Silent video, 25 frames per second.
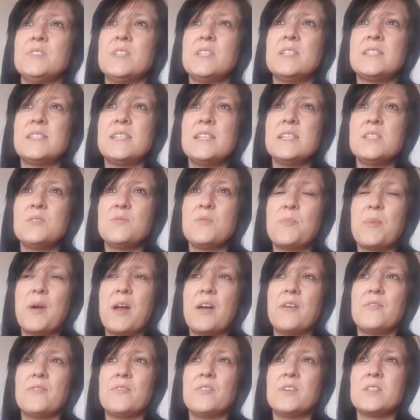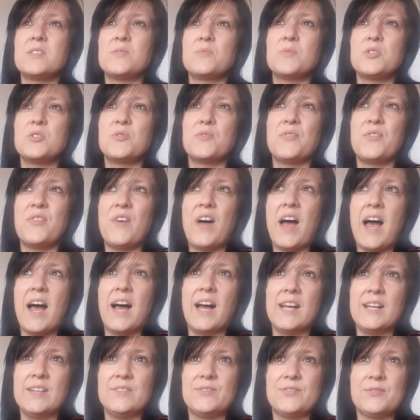the sins with breakfast, which were
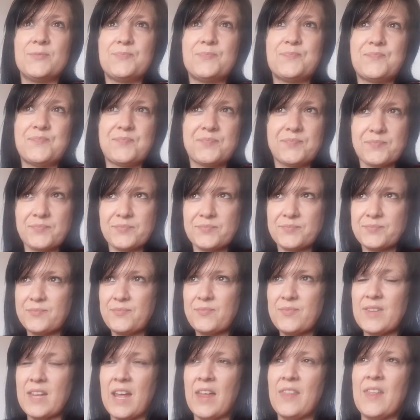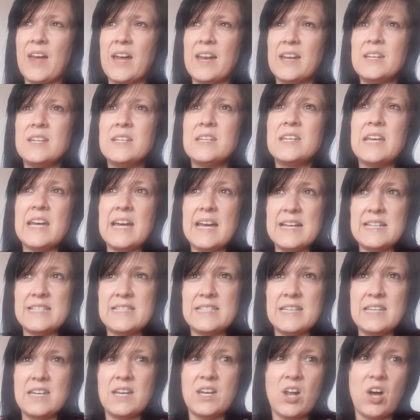5, and then a
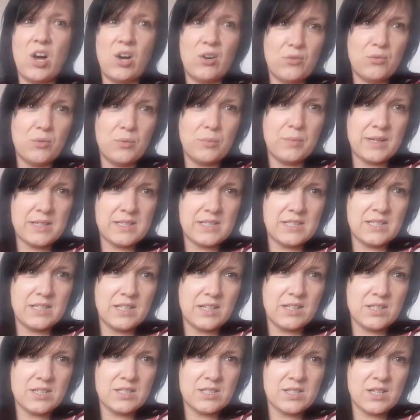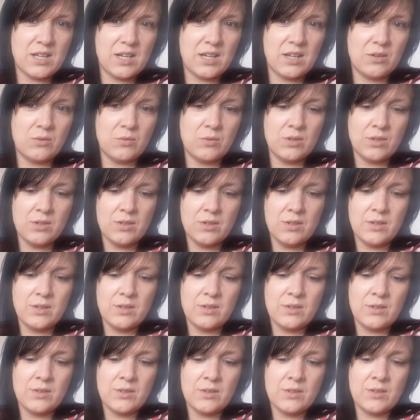sin and a half with my dinner. So
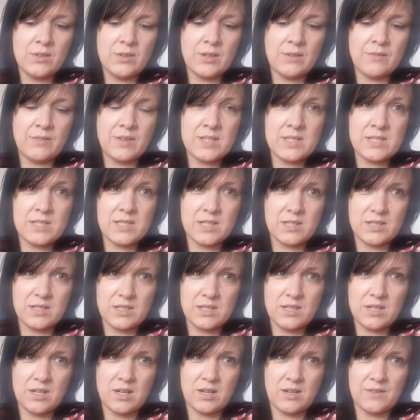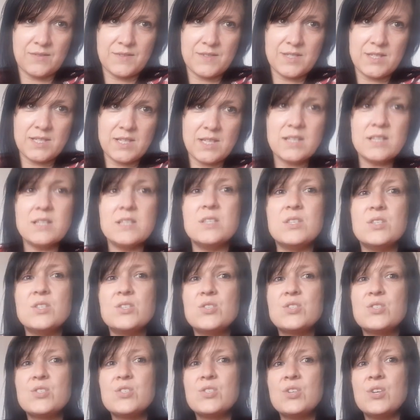had 6.5
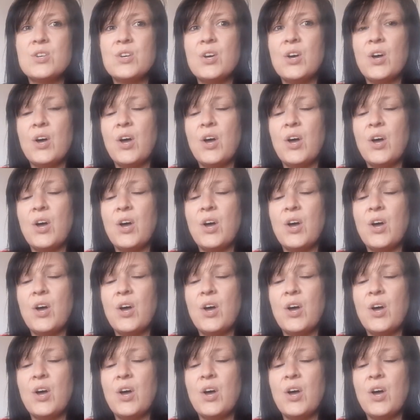sins.